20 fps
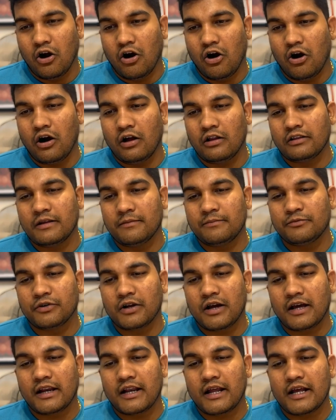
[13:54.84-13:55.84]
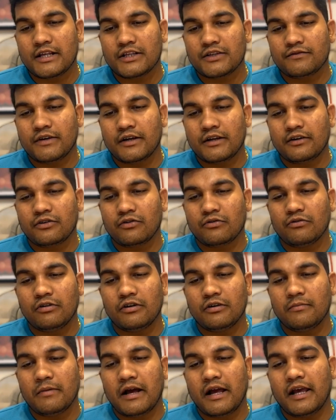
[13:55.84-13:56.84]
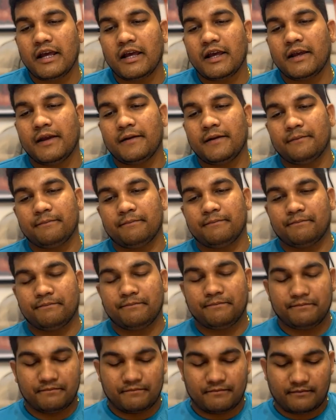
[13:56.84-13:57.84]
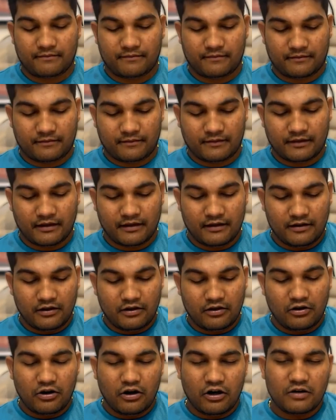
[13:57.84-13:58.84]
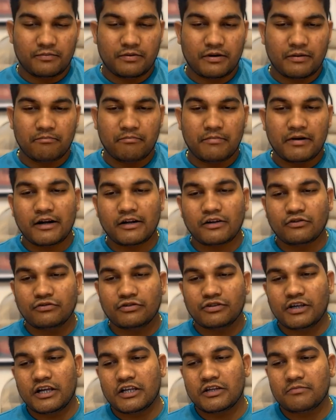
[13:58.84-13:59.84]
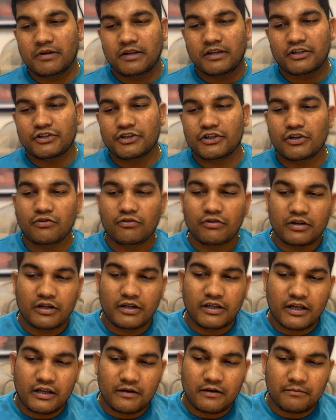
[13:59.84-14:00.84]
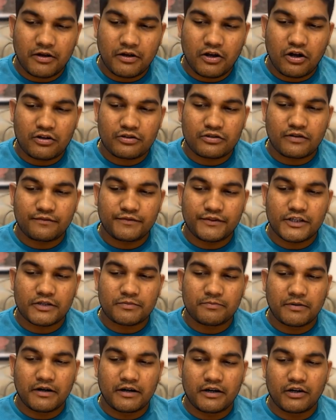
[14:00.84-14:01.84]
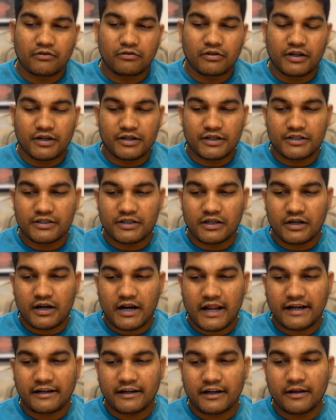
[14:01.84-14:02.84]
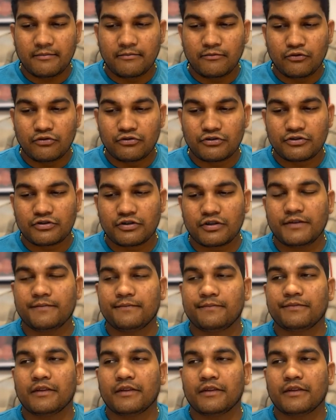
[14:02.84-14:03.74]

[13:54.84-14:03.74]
All the Puranas were told by Lord Brahma to sage Marichi only, and because of this particular reason, writing books,